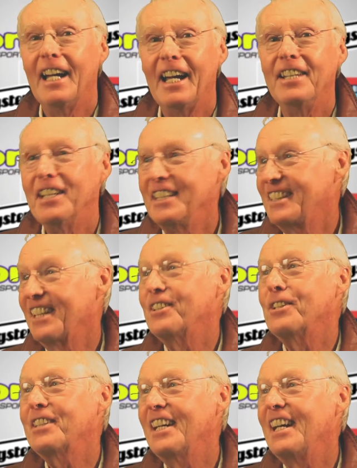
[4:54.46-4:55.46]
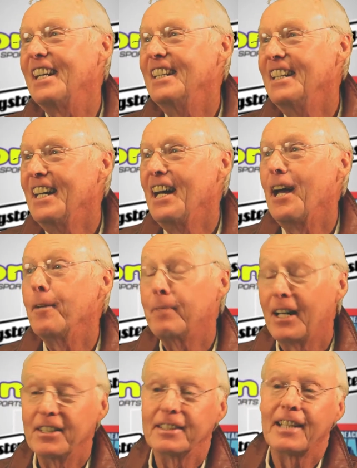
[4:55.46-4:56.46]
and they said, "Okay." And
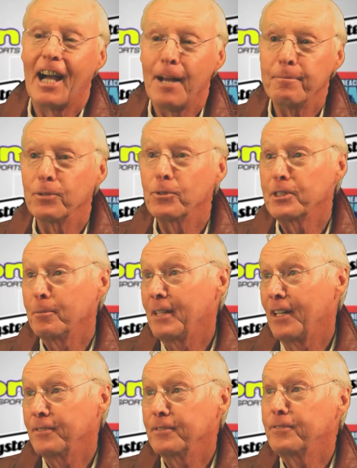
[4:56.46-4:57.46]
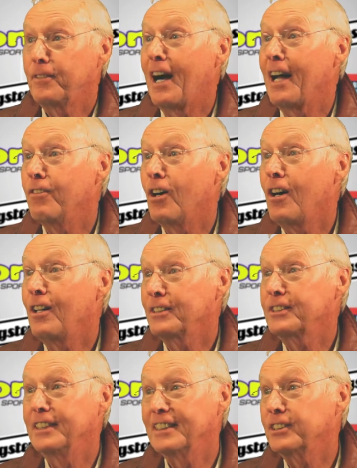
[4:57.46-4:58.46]
by the time it was about five all,
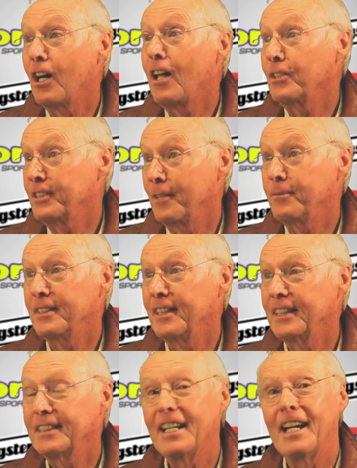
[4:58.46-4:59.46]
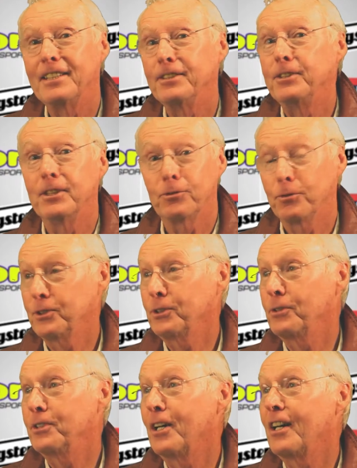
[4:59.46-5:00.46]
six all, or something like that, it just was
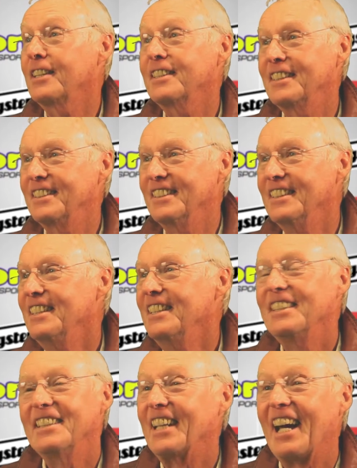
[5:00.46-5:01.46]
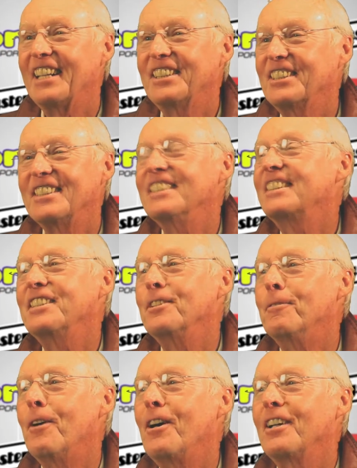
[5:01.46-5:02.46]
so dark that Lang couldn't see the
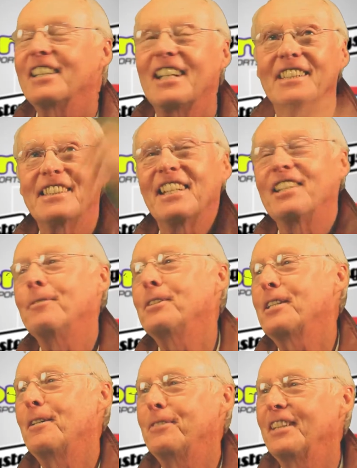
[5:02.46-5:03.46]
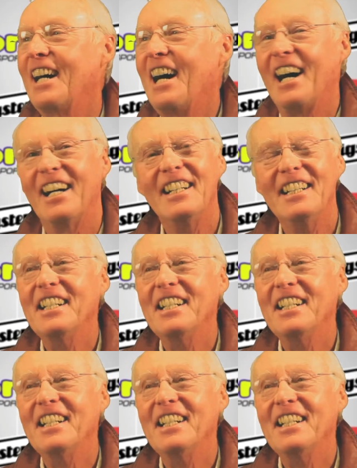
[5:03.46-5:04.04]
ball, and I sent up a couple of high,